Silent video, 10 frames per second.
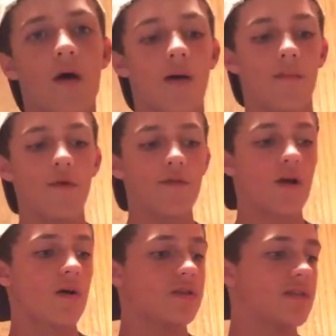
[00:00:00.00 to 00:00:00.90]
Moving
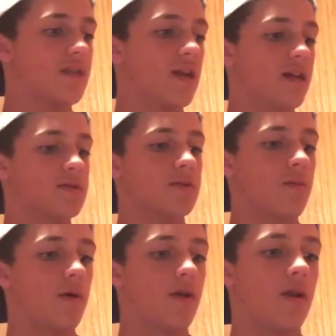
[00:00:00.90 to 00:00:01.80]
on to the next
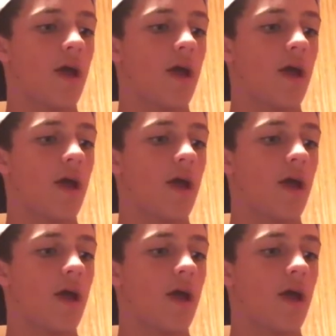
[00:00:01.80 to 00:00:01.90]
one,